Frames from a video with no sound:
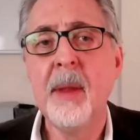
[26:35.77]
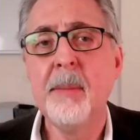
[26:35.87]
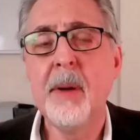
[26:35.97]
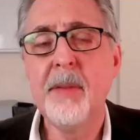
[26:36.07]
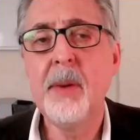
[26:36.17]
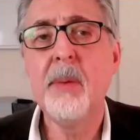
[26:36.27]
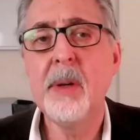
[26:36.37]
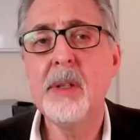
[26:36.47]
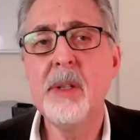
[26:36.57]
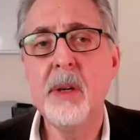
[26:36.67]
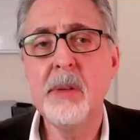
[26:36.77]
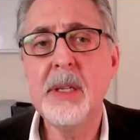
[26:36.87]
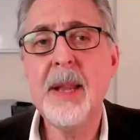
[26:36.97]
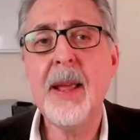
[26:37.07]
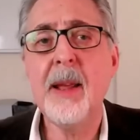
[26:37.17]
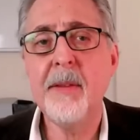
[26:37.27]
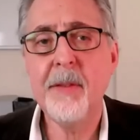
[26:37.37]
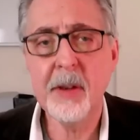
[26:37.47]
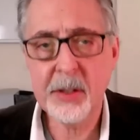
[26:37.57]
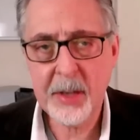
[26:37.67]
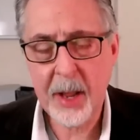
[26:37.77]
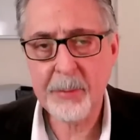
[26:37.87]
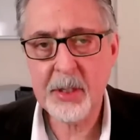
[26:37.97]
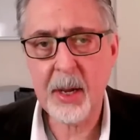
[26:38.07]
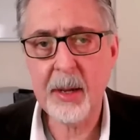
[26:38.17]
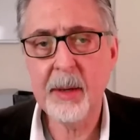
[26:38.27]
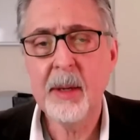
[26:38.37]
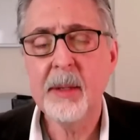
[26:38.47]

but if you want to know today for a snapshot,